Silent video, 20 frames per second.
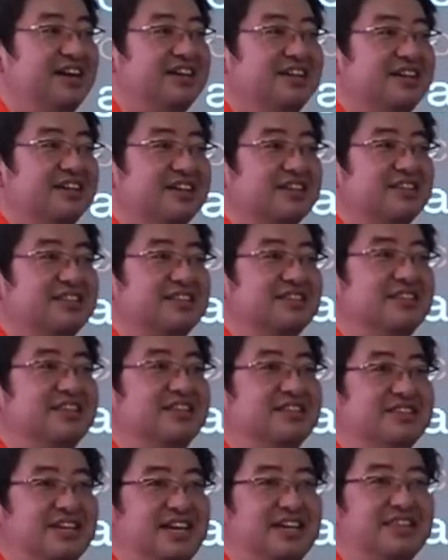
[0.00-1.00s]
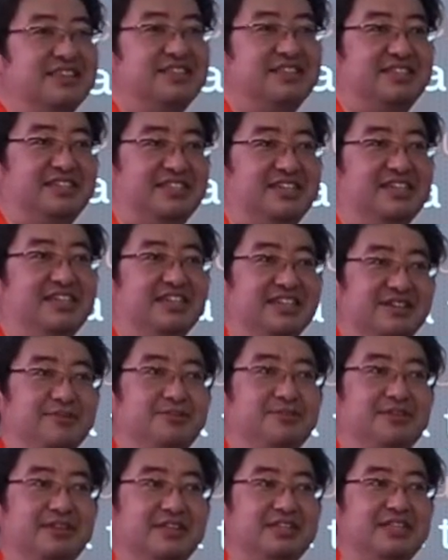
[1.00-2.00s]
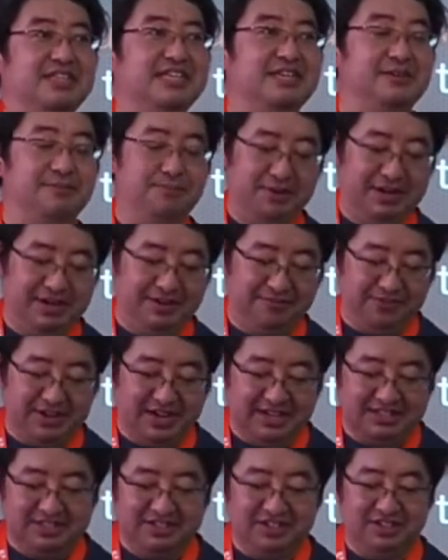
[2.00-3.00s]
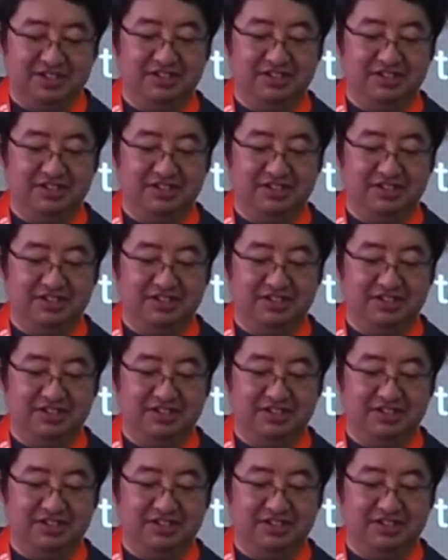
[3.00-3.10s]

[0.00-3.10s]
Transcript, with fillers: That uh, the manufacturing concept.